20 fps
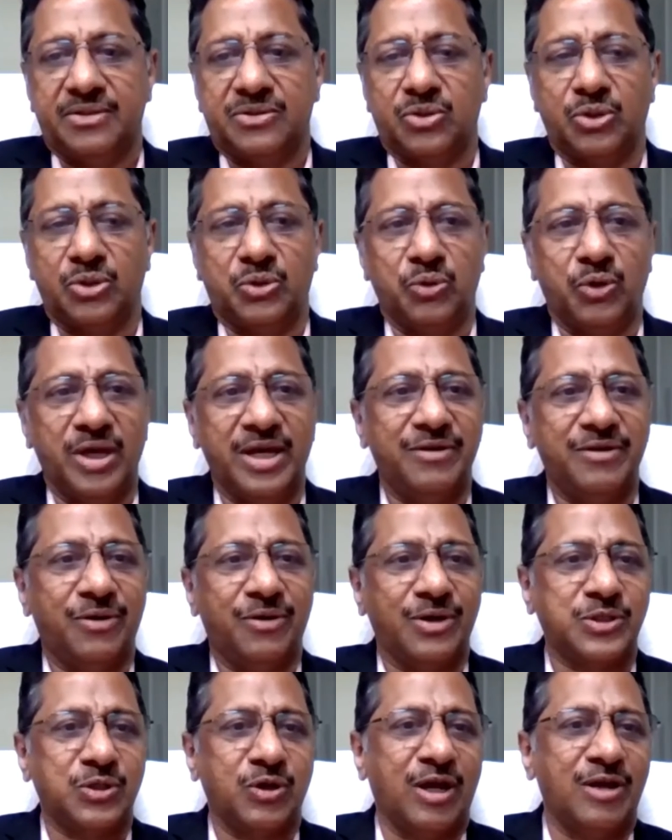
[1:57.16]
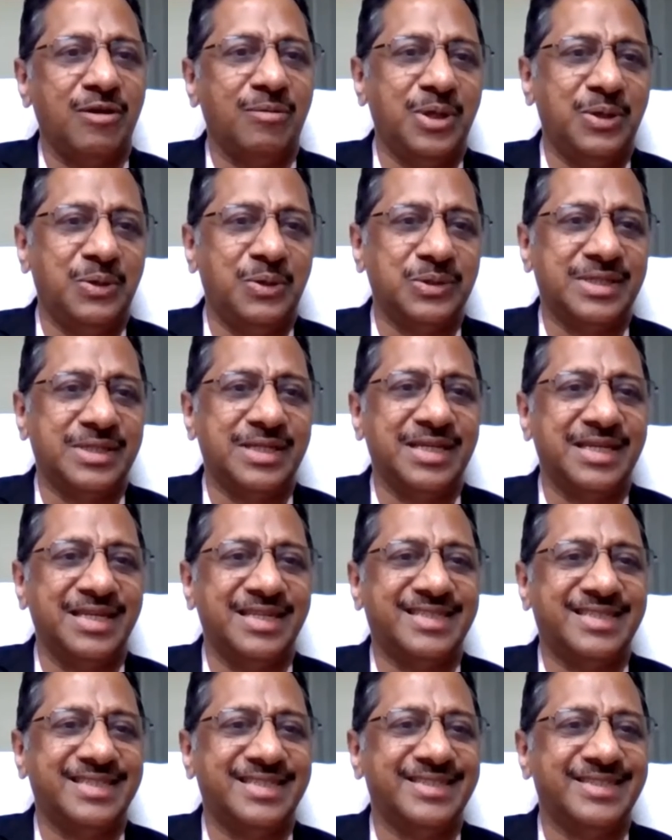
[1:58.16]
So today also I'll be using
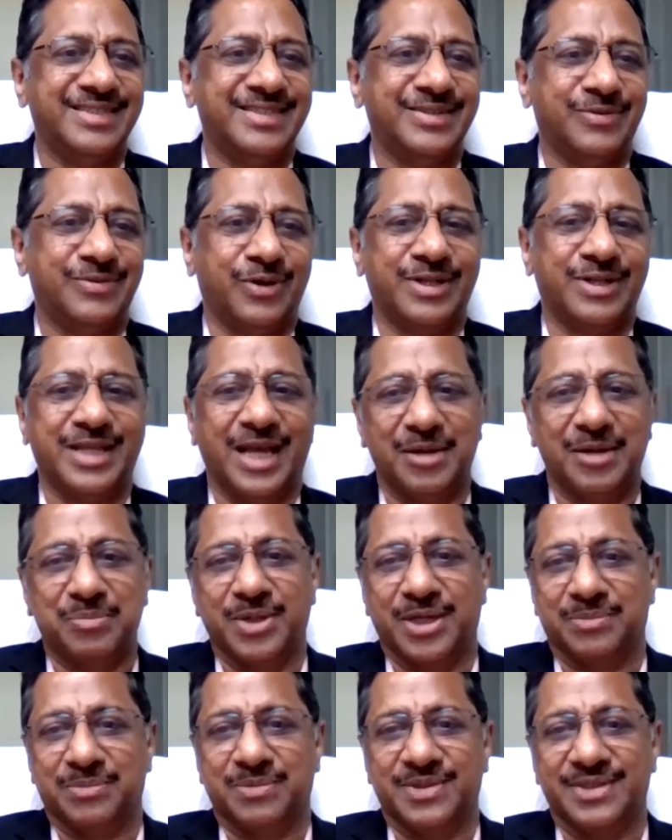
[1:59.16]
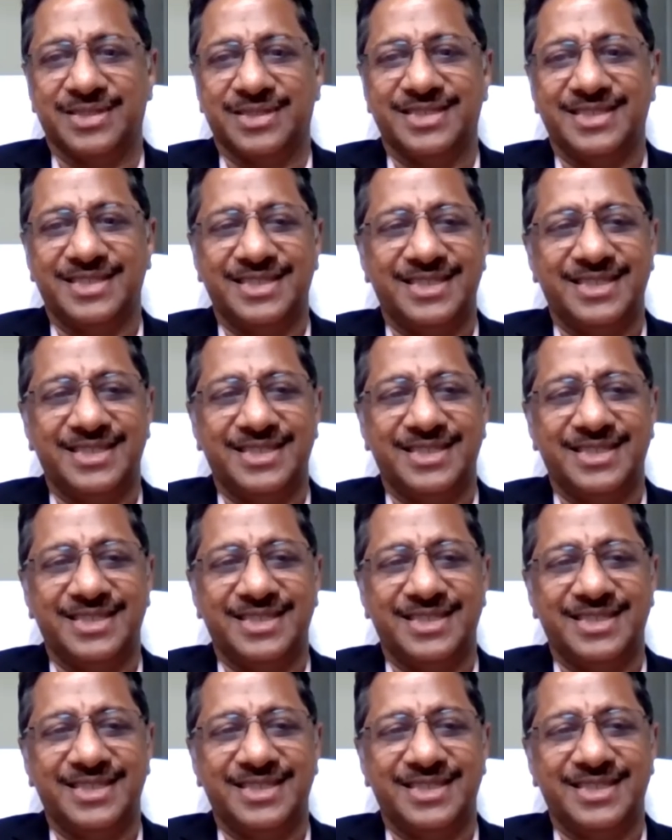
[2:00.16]
it for that purpose.